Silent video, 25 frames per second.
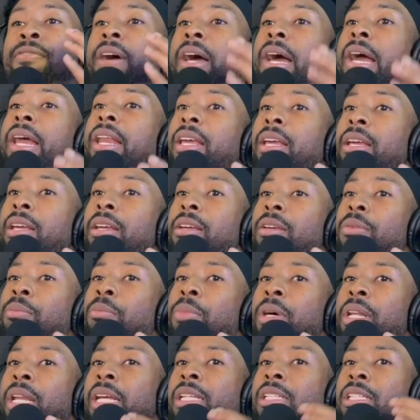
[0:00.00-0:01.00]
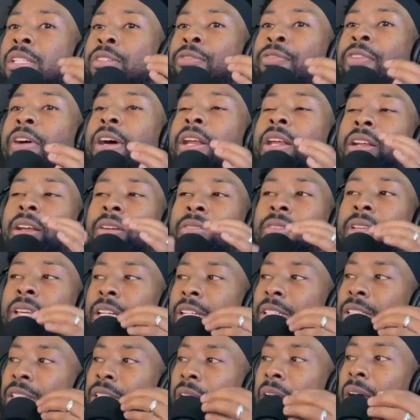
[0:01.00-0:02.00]
funny, but they just funny enough to
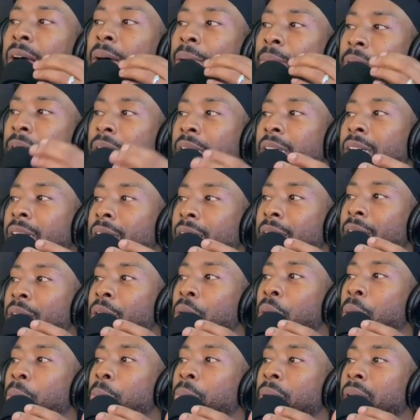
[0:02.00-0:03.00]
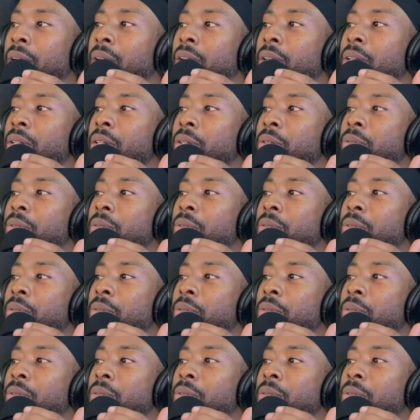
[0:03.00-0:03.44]
get the job done. And but- that's